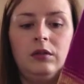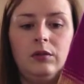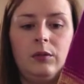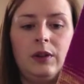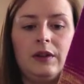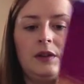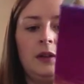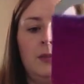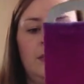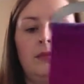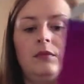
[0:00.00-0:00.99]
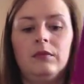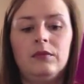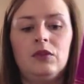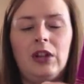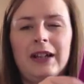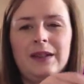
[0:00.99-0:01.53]
with some
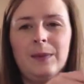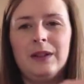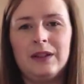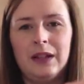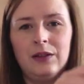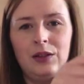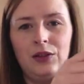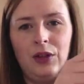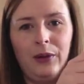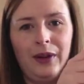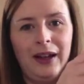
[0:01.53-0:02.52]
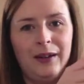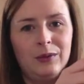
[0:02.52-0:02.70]
jasmine scented eucalyptus,